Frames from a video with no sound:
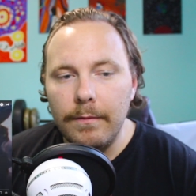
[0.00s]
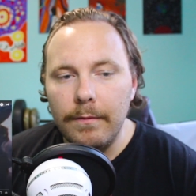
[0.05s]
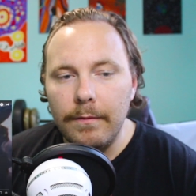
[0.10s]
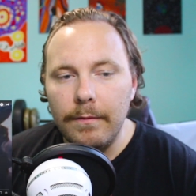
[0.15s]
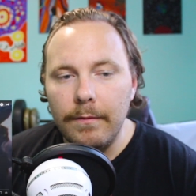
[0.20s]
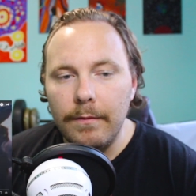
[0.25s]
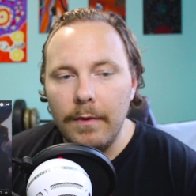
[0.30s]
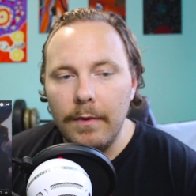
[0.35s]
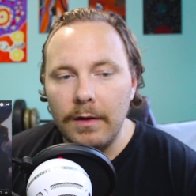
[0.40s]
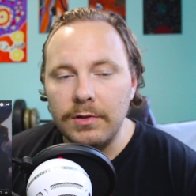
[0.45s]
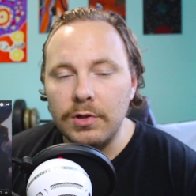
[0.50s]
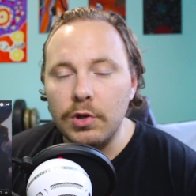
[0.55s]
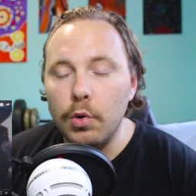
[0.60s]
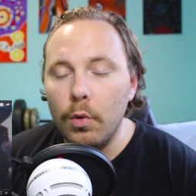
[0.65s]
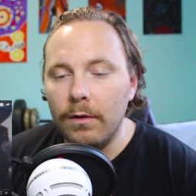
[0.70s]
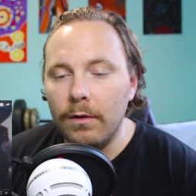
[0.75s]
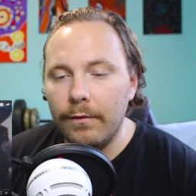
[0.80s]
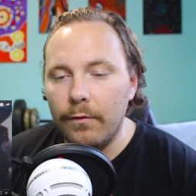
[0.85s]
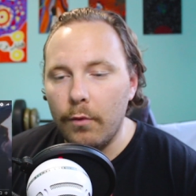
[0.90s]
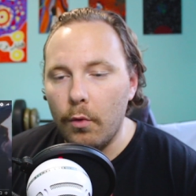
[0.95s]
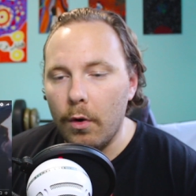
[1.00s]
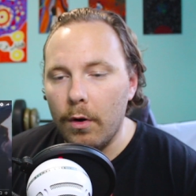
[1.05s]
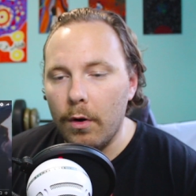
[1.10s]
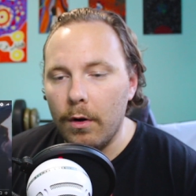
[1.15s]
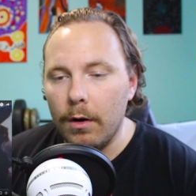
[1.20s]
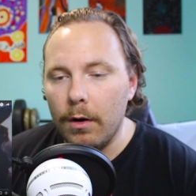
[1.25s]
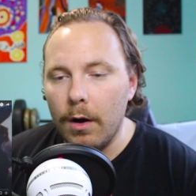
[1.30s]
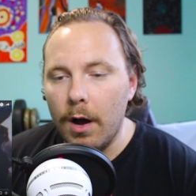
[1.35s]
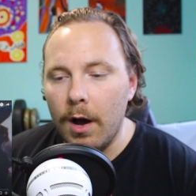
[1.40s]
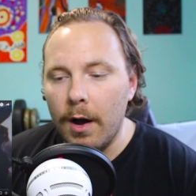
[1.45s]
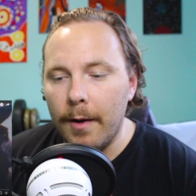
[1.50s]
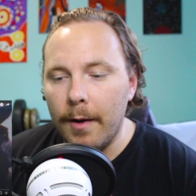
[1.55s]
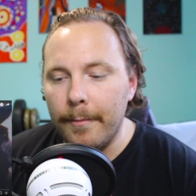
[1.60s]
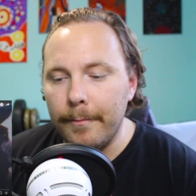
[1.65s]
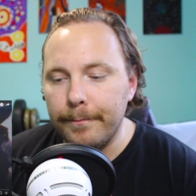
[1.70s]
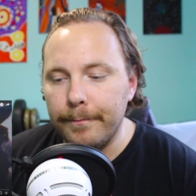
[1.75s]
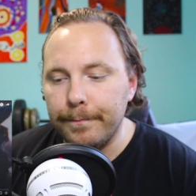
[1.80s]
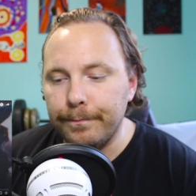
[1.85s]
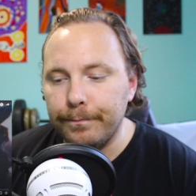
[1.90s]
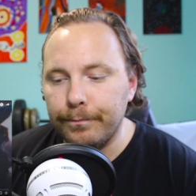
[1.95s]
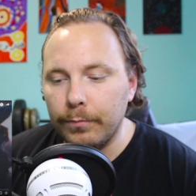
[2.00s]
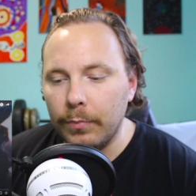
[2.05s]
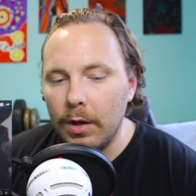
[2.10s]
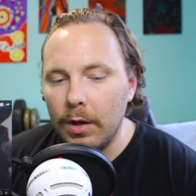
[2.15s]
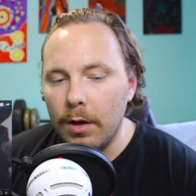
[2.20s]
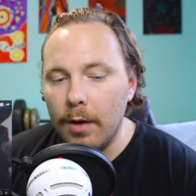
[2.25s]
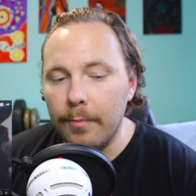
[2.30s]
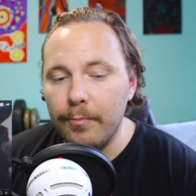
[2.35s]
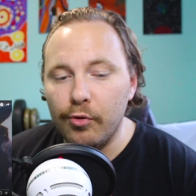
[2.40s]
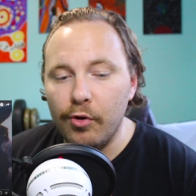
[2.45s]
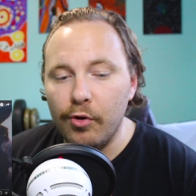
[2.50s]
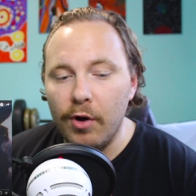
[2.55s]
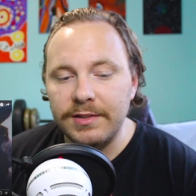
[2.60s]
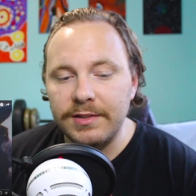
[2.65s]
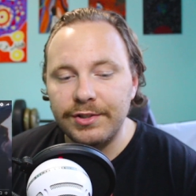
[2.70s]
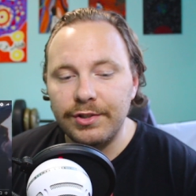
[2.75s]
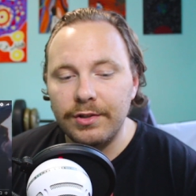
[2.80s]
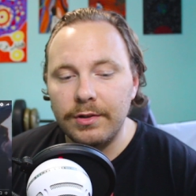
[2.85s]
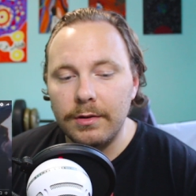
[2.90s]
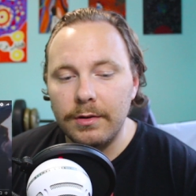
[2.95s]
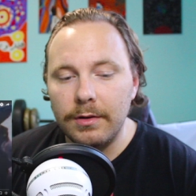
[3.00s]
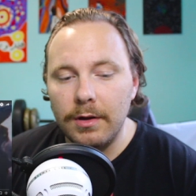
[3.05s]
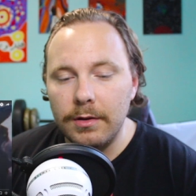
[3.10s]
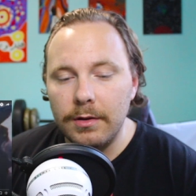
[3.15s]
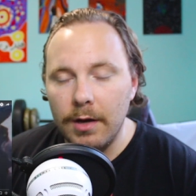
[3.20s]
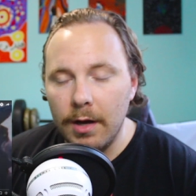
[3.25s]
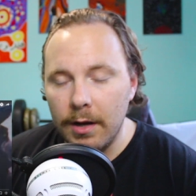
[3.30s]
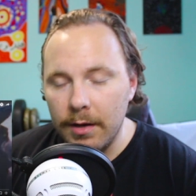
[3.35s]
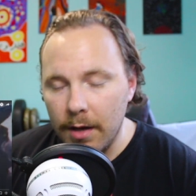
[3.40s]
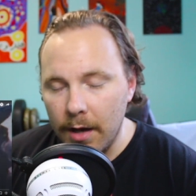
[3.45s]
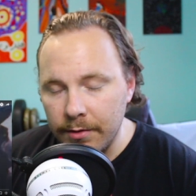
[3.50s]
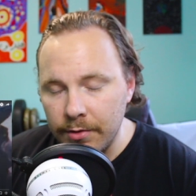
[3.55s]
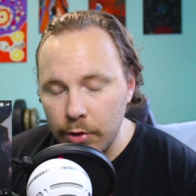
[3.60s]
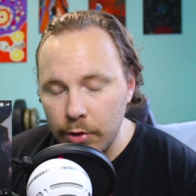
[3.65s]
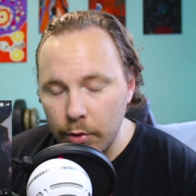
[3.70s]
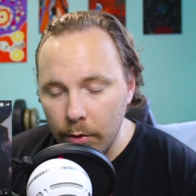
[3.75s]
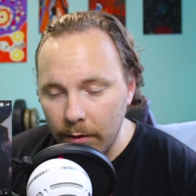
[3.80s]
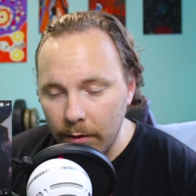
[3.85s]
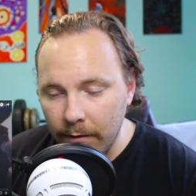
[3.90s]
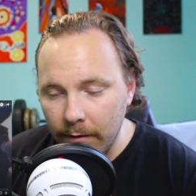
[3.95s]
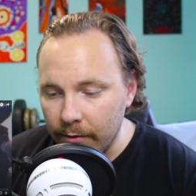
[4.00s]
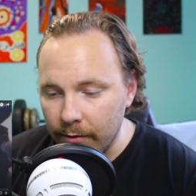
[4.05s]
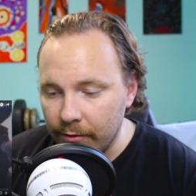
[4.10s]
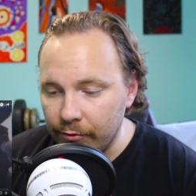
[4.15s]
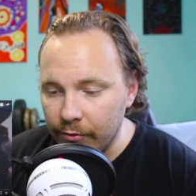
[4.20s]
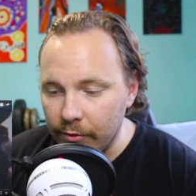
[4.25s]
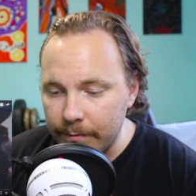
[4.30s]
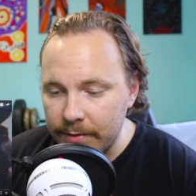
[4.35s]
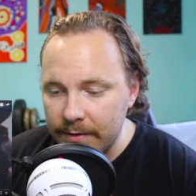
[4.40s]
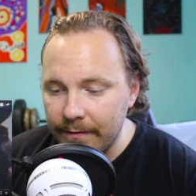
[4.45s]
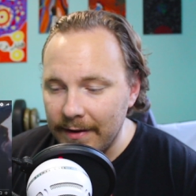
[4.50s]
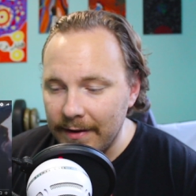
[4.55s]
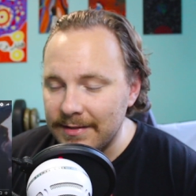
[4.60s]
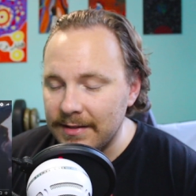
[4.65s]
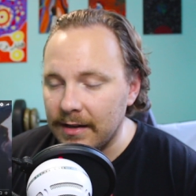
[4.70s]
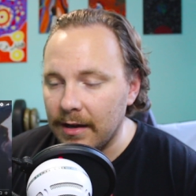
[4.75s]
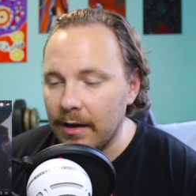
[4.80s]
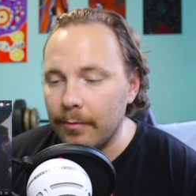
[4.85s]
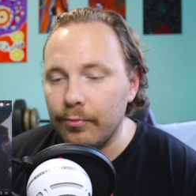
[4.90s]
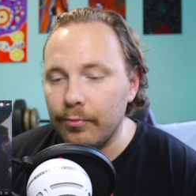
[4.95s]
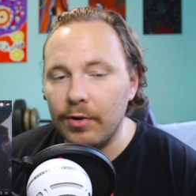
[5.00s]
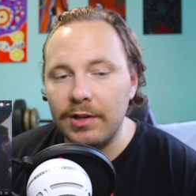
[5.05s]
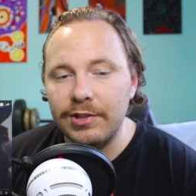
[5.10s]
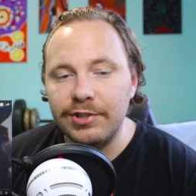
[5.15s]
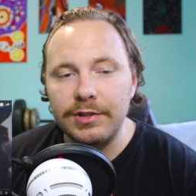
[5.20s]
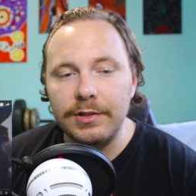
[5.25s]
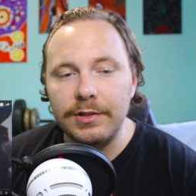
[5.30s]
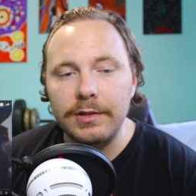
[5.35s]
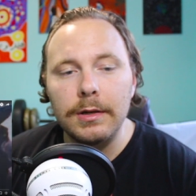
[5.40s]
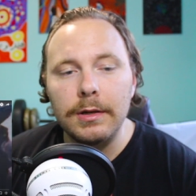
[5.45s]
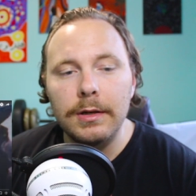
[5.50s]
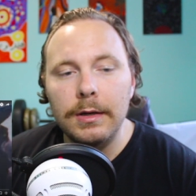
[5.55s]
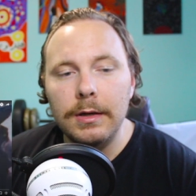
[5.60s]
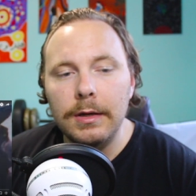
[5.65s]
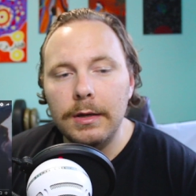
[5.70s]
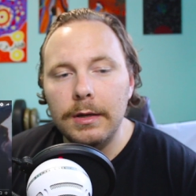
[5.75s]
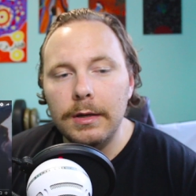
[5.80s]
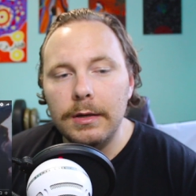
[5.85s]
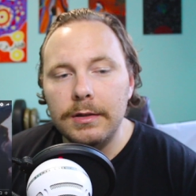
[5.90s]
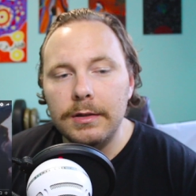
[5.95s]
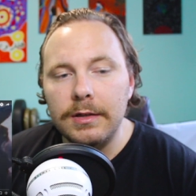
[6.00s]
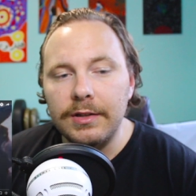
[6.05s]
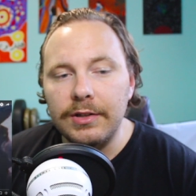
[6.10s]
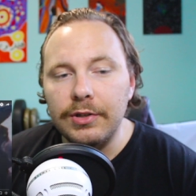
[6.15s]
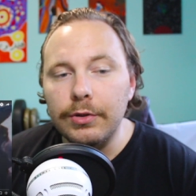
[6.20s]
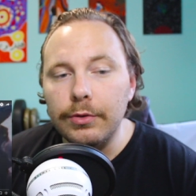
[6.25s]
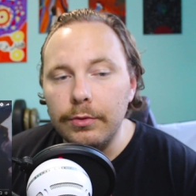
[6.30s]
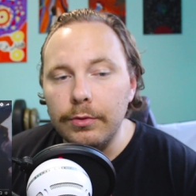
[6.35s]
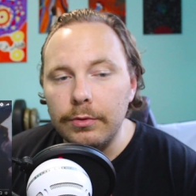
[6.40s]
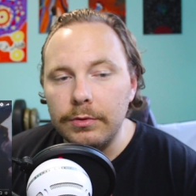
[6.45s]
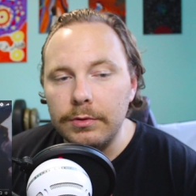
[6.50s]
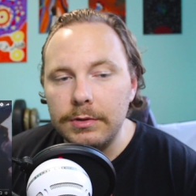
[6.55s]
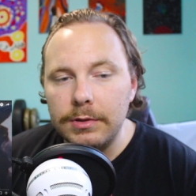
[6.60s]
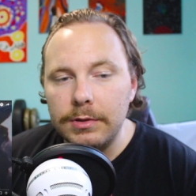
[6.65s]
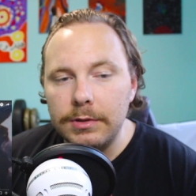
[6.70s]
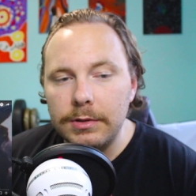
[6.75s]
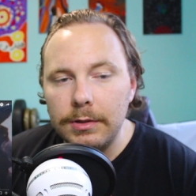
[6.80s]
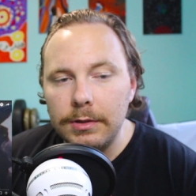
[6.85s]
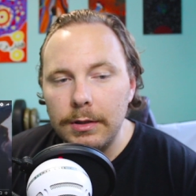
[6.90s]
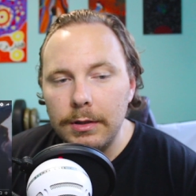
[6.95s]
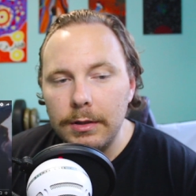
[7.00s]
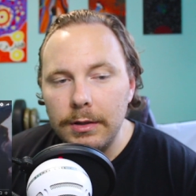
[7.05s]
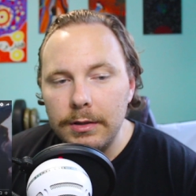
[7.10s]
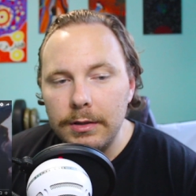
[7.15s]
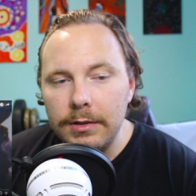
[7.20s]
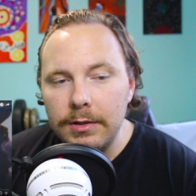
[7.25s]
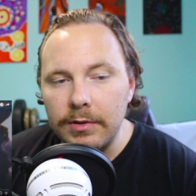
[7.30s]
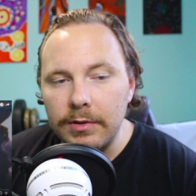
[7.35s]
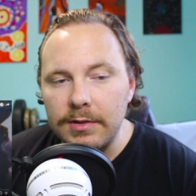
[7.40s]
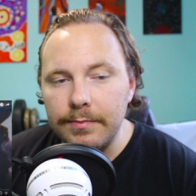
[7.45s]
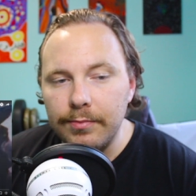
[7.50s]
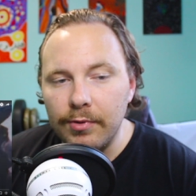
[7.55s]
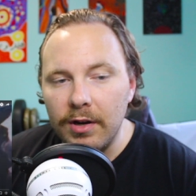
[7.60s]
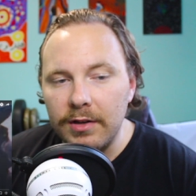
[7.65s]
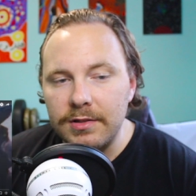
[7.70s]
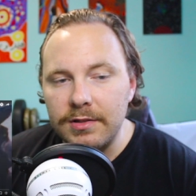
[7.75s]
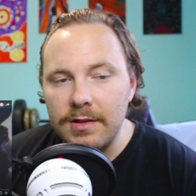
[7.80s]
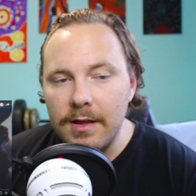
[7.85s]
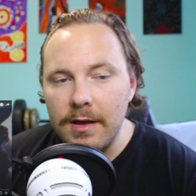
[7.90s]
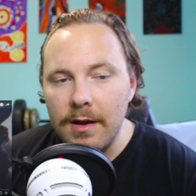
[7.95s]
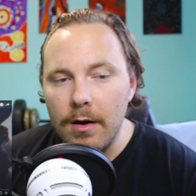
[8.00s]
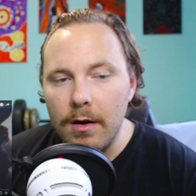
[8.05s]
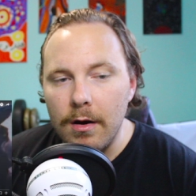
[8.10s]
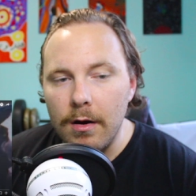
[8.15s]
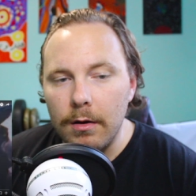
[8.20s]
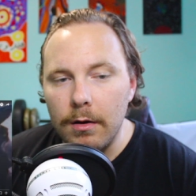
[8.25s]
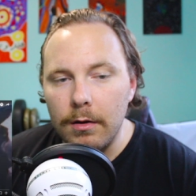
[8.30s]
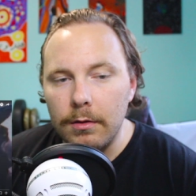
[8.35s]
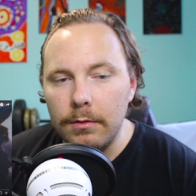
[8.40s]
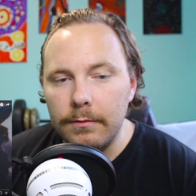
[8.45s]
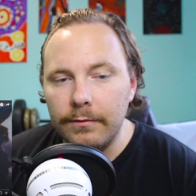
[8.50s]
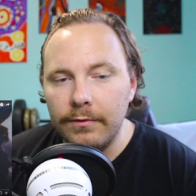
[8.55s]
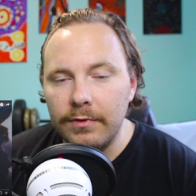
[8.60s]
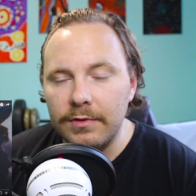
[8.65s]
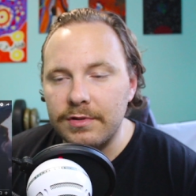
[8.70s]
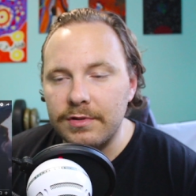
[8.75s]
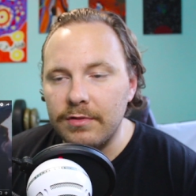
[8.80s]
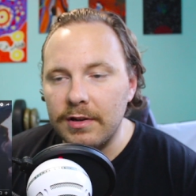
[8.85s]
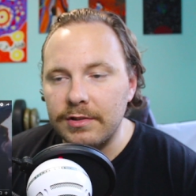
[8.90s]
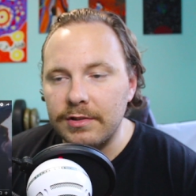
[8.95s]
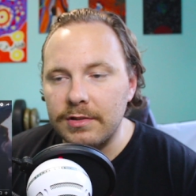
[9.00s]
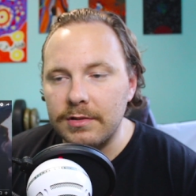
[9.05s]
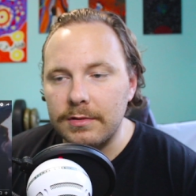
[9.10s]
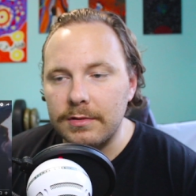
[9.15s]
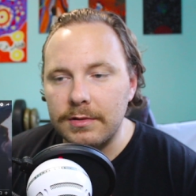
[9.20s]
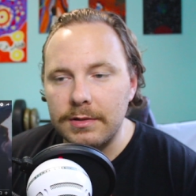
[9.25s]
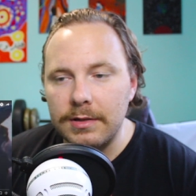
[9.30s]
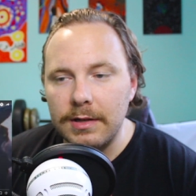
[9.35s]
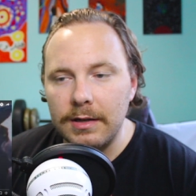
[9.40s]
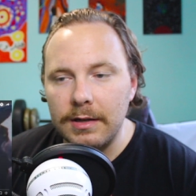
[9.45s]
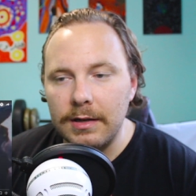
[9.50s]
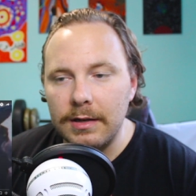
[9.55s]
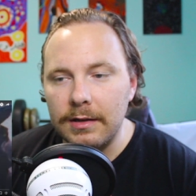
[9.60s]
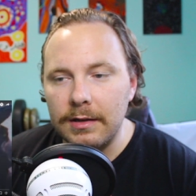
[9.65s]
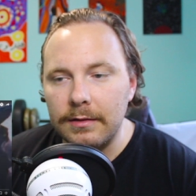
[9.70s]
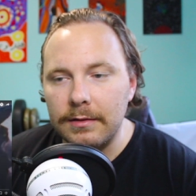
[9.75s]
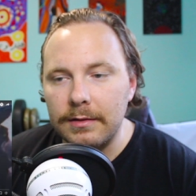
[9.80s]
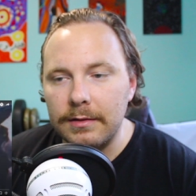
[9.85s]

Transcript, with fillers: a tool for um, oppression, a, a tool for groups facing oppression to use to express their frustrations and, and